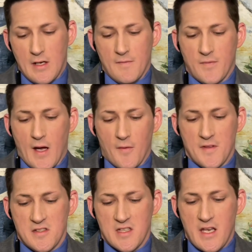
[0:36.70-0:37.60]
Now,
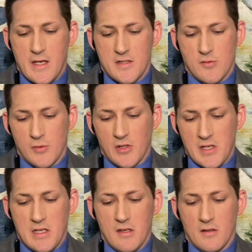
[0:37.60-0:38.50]
this case
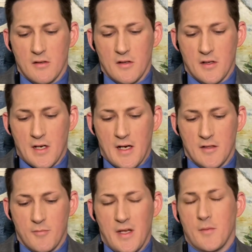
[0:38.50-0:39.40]
really kind
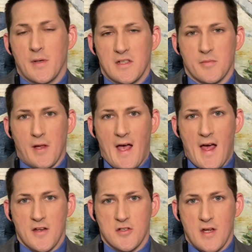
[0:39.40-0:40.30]
of made a big
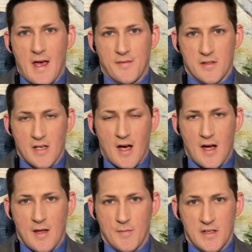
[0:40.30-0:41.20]
splash at the
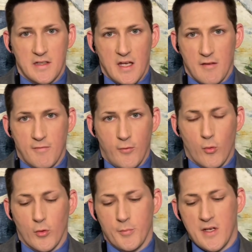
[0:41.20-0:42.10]
time that he came
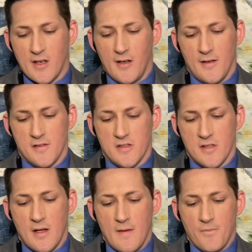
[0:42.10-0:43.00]
forward because
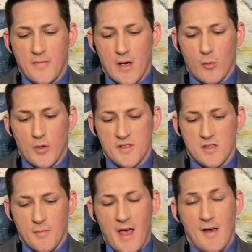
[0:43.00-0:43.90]
there was
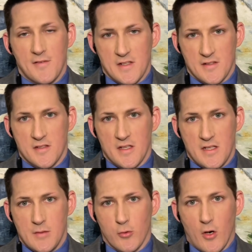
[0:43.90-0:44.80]
some evidence that
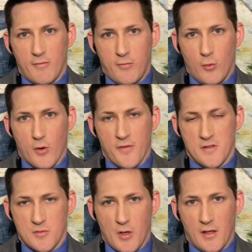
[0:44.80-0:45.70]
he brought forth
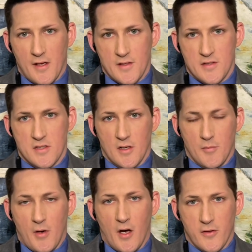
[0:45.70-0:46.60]
as well as
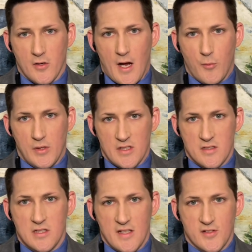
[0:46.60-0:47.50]
some other
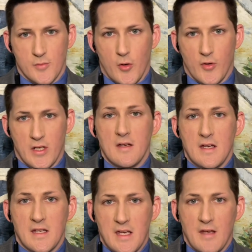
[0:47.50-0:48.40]
eyewitness testimony.
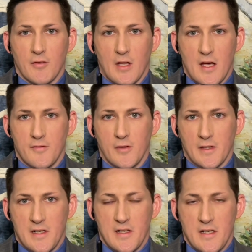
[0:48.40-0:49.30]
It gave a lot of
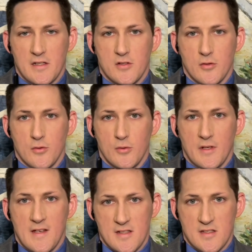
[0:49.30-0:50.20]
validity to
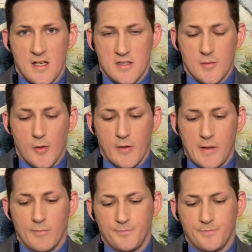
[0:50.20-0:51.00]
his testimony.